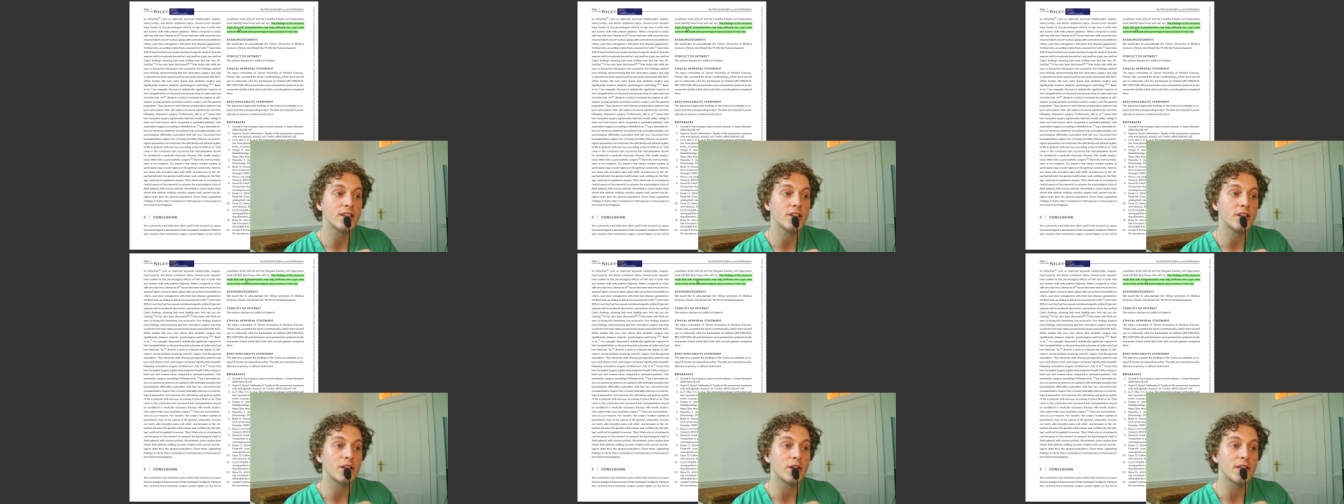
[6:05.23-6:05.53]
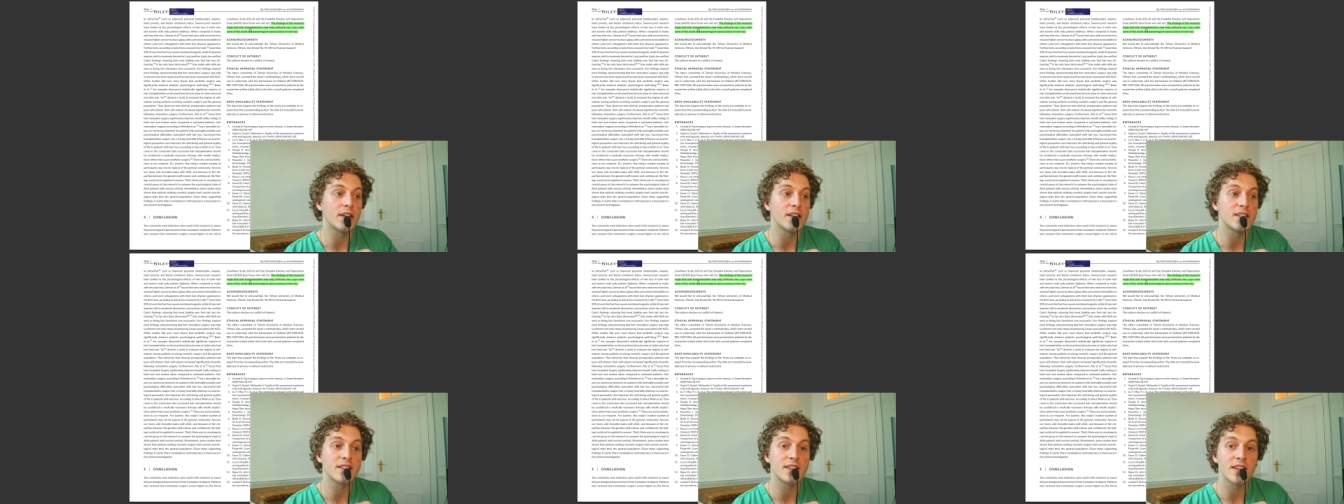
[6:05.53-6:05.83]
you know
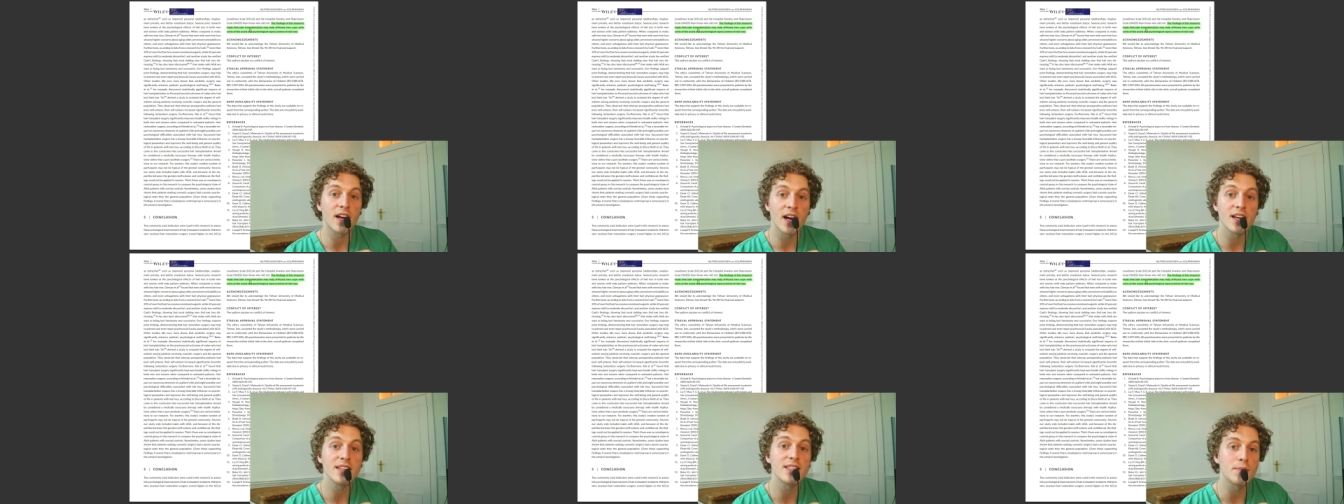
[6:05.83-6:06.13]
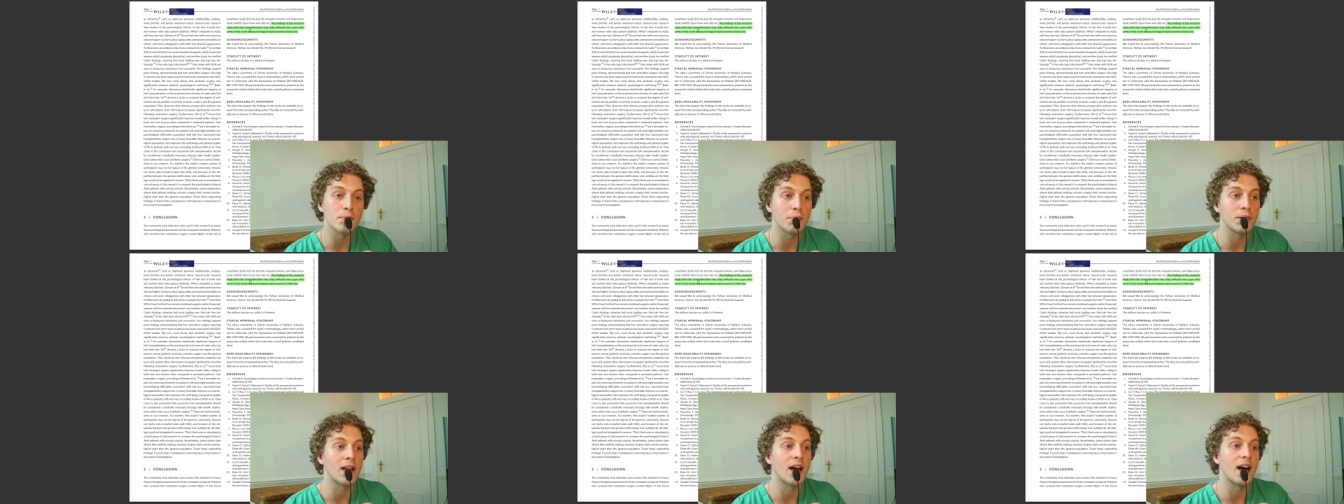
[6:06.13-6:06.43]
this does
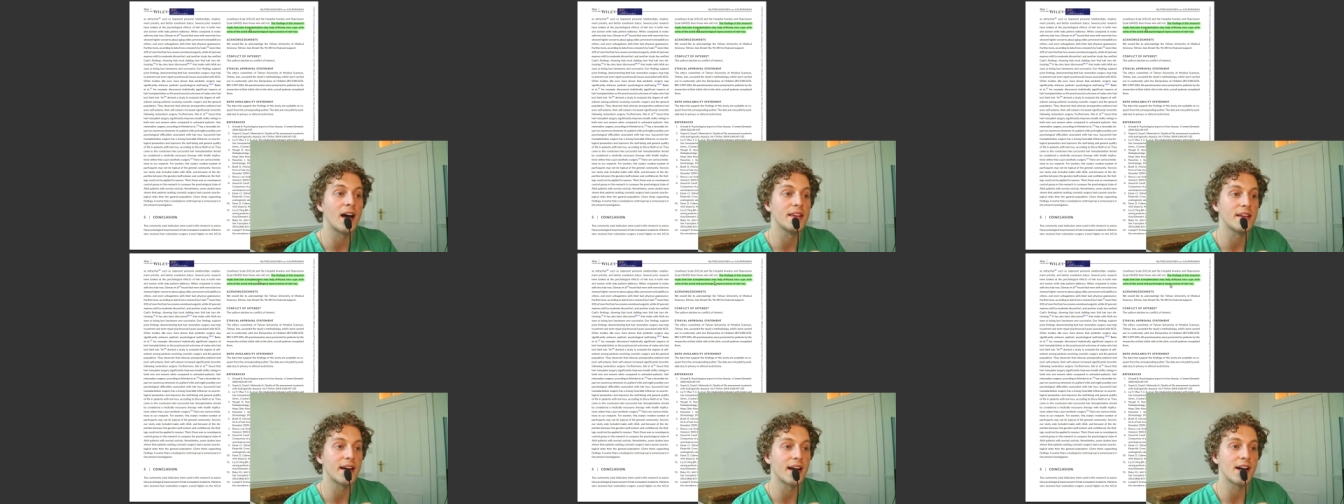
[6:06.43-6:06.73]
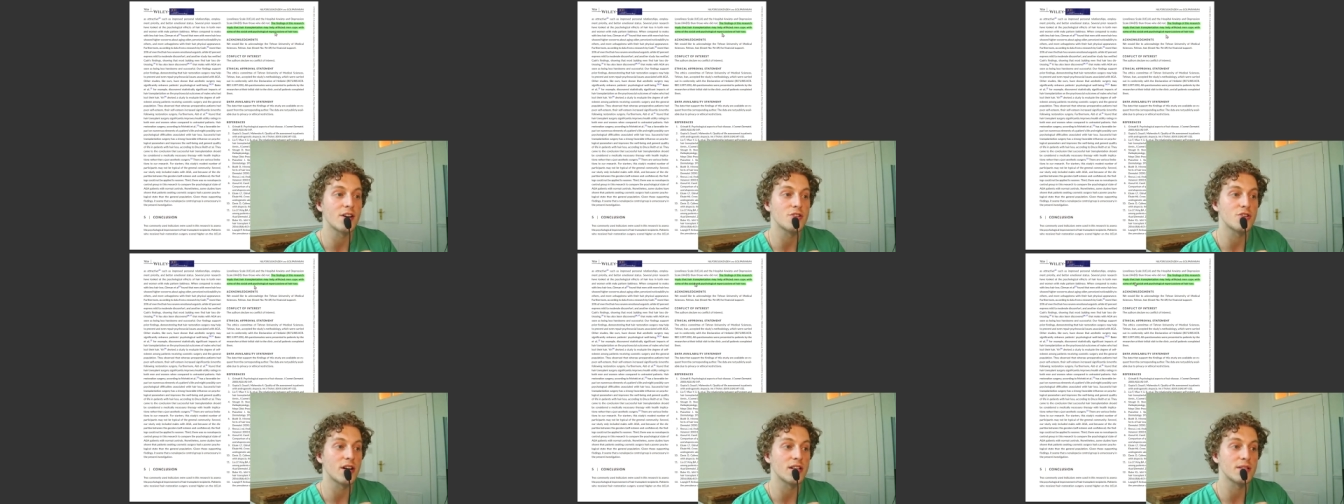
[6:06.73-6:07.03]
imply that hair
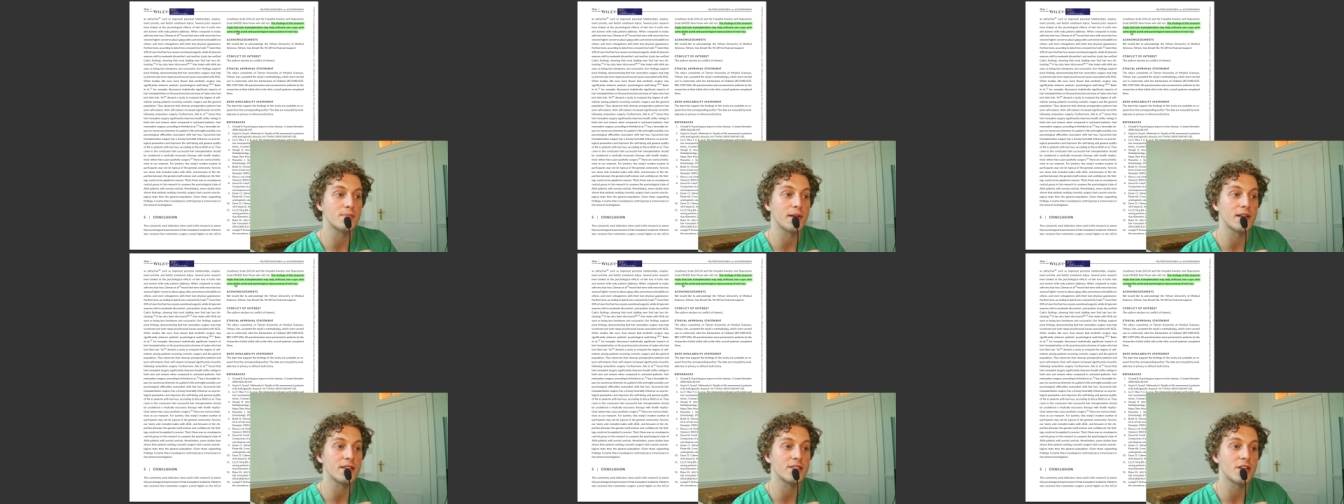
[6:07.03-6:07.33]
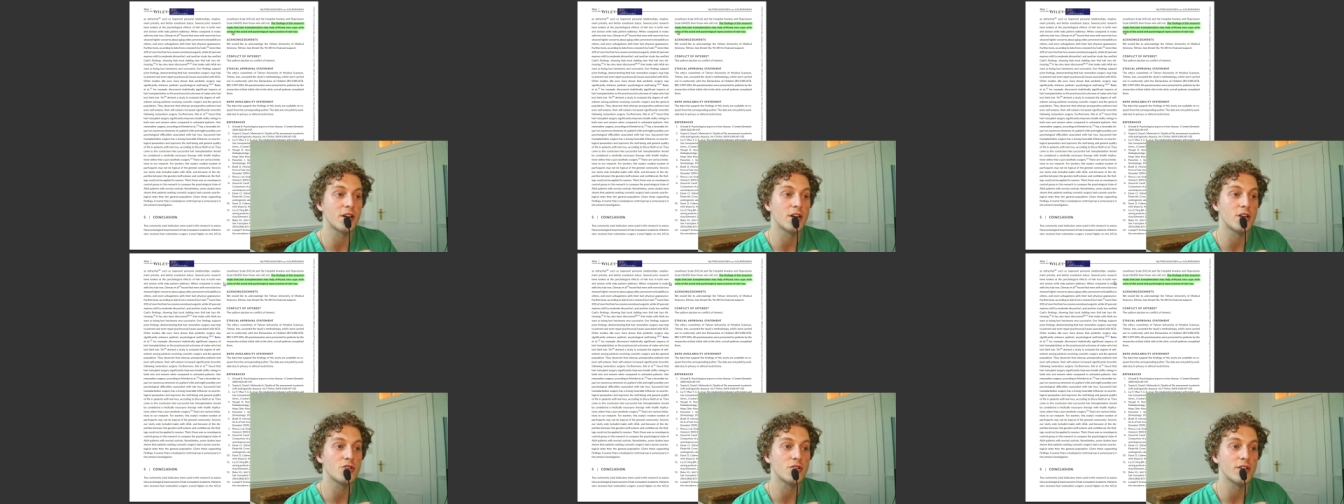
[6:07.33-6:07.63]
transplant
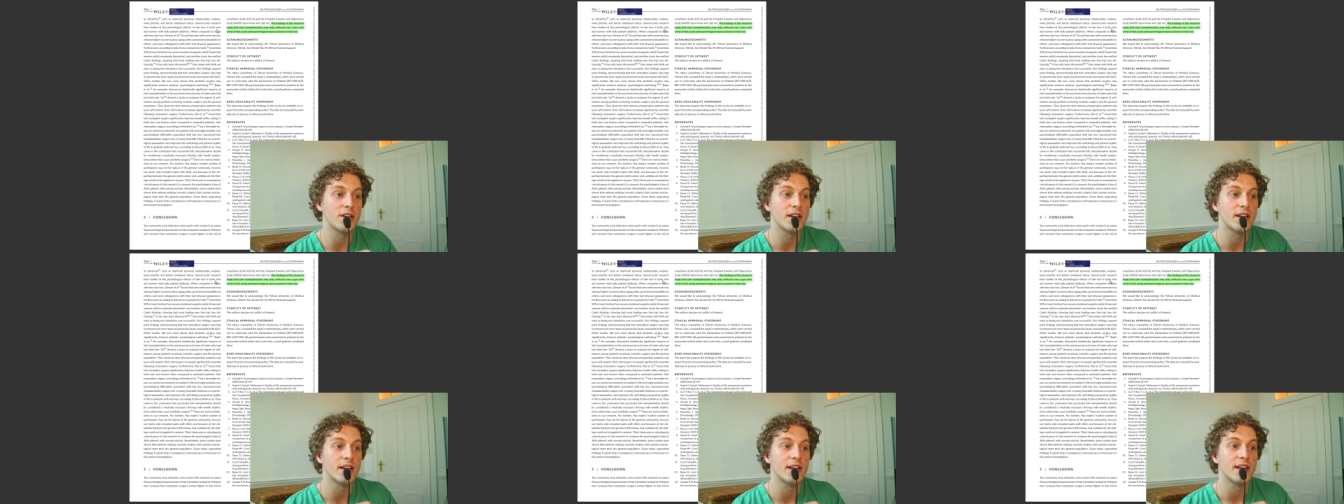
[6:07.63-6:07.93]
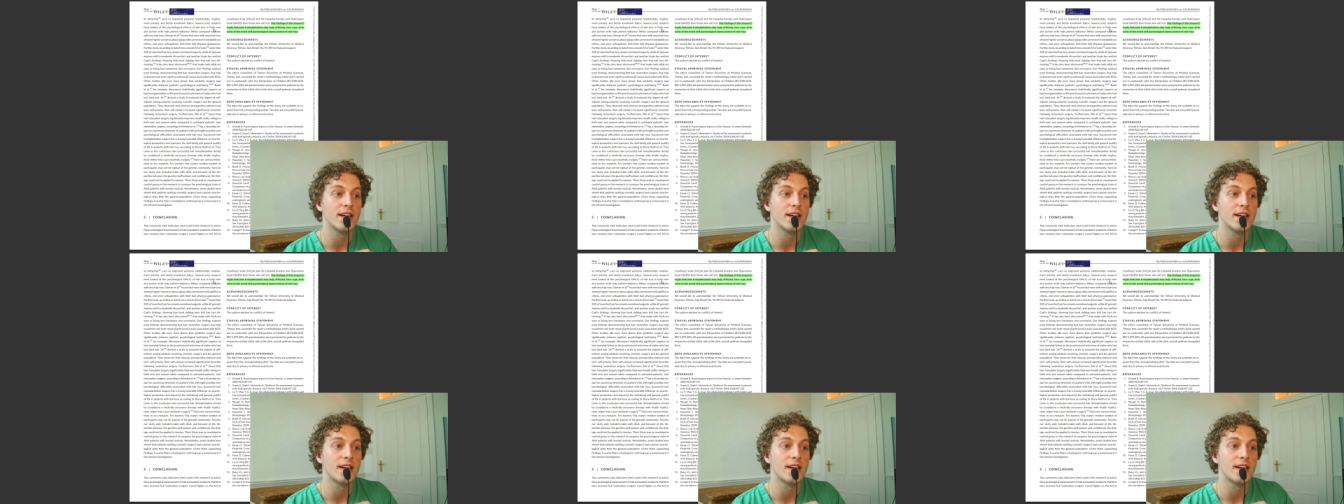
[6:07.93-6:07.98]
surgery